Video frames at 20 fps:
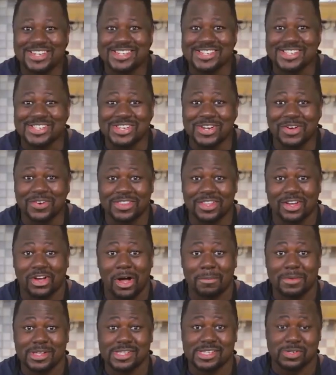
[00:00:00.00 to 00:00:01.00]
let us know in the
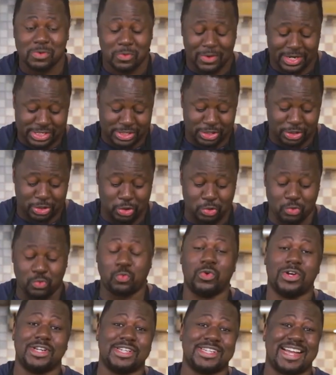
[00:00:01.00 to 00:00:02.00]
comments what you
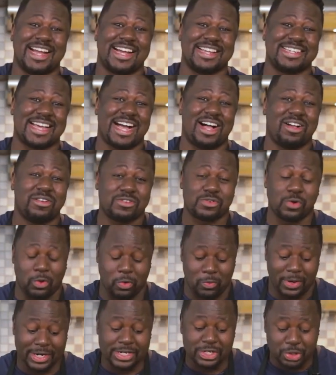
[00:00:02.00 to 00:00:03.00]
would cut out
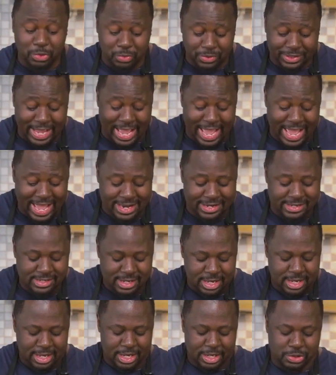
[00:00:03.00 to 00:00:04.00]
or what you would add
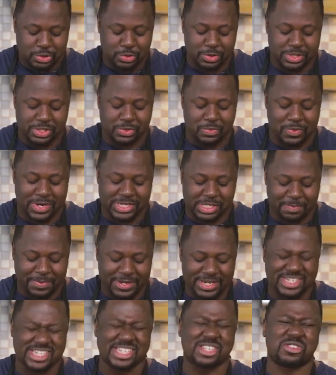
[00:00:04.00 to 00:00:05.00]
to this
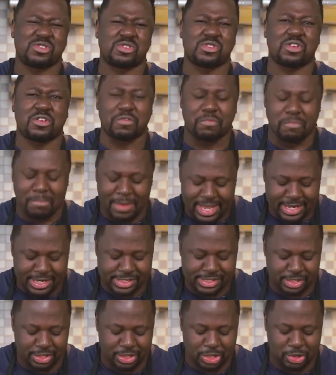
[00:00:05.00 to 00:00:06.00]
recipe, just to sort of make
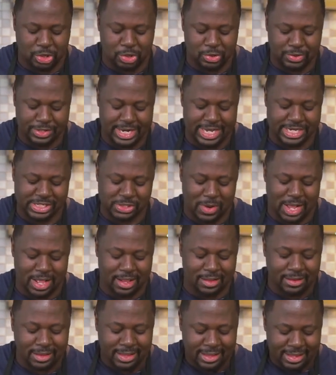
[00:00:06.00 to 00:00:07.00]
it your own as
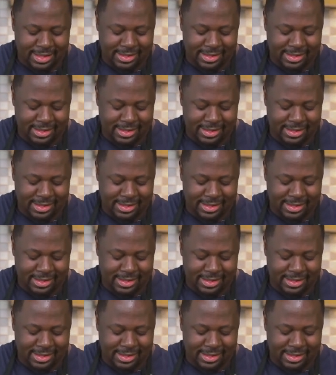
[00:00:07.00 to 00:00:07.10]
well.